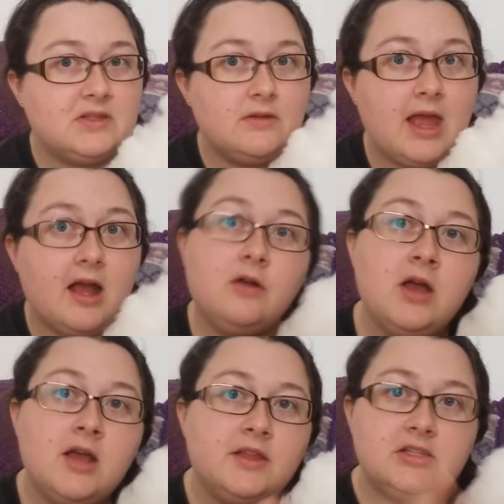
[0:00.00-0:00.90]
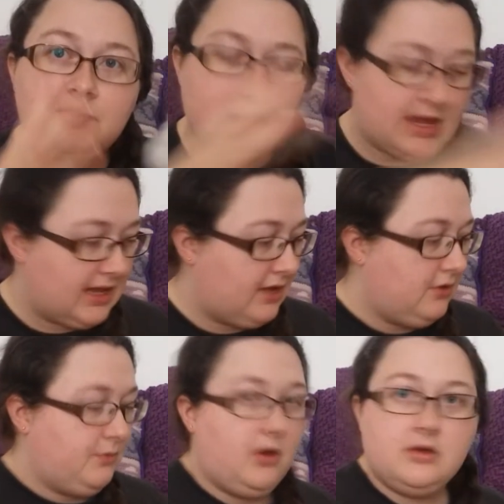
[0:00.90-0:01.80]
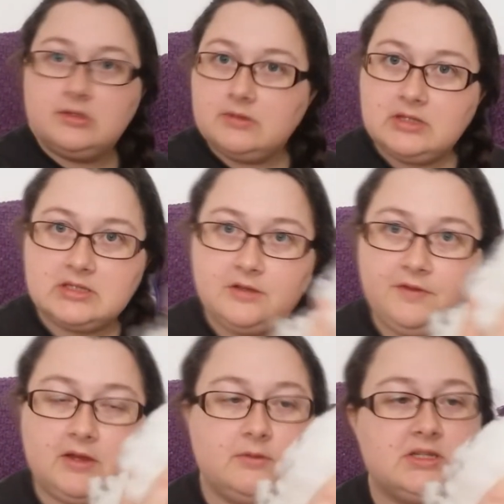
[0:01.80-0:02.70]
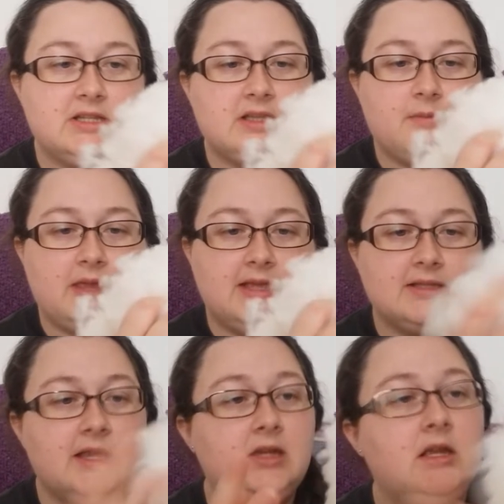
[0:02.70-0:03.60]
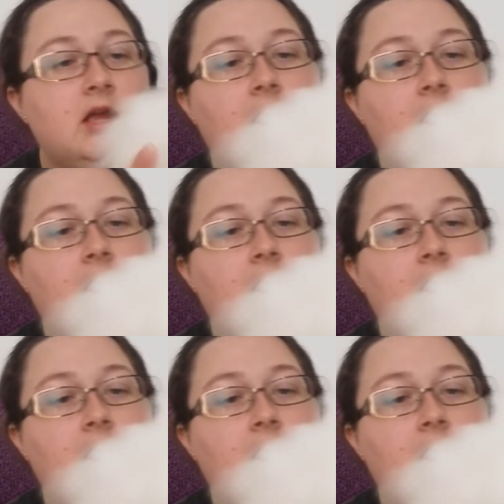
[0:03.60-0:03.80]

So now they just pack out the box with the stuffing, which is amazing.